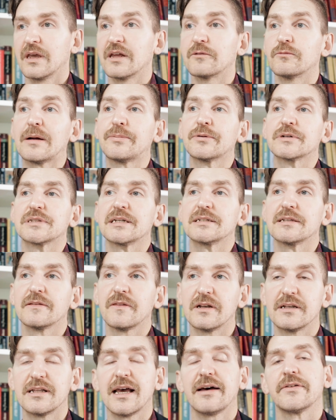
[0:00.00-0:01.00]
It represented
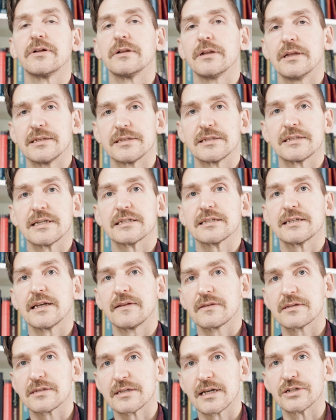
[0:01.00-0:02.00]
the devil in
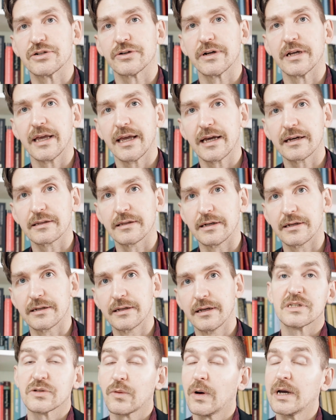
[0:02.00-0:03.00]
16th century England.
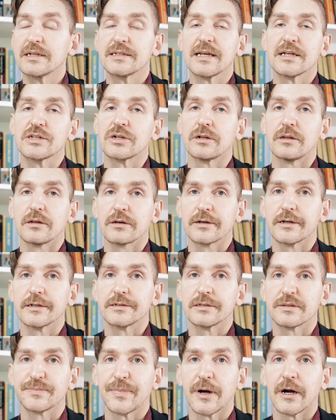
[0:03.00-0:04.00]
It's quite intentional on
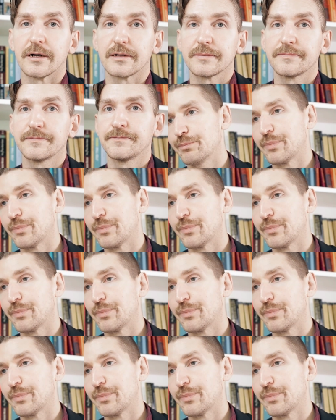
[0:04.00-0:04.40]
Goethe's part.